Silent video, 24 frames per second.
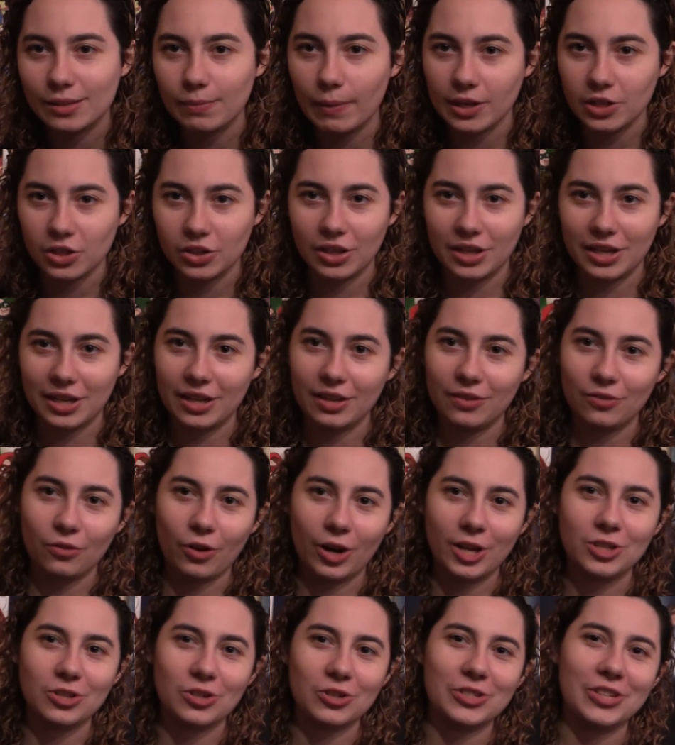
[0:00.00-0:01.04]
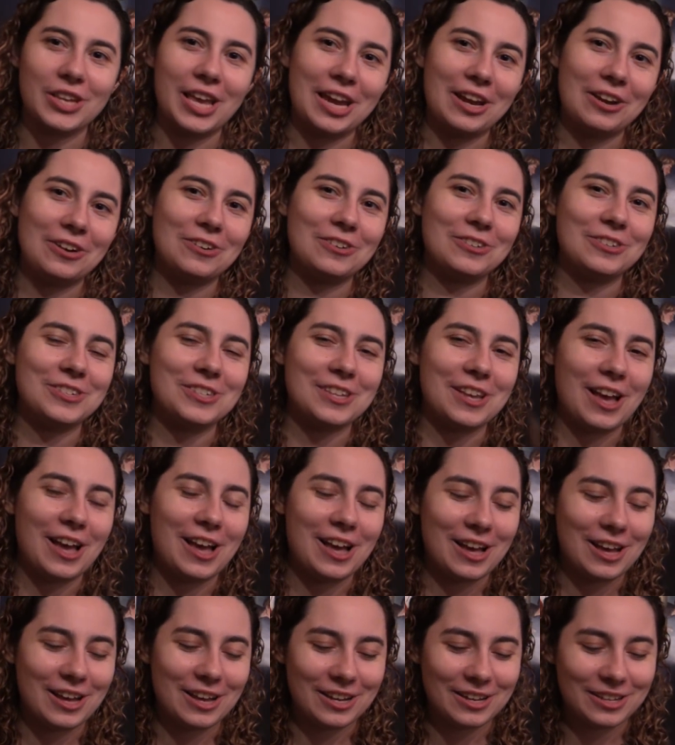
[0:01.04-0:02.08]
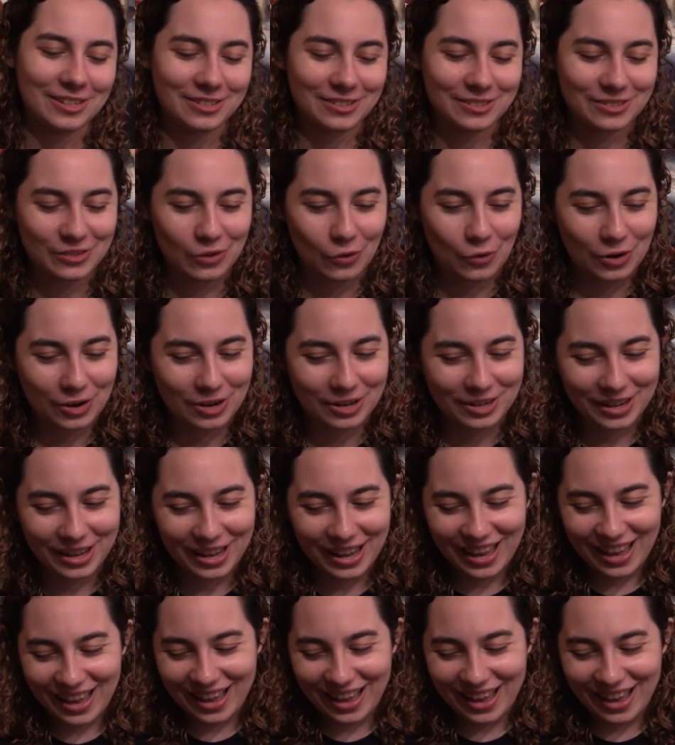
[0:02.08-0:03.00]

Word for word: especially Ranger Slayer's uh, Zord.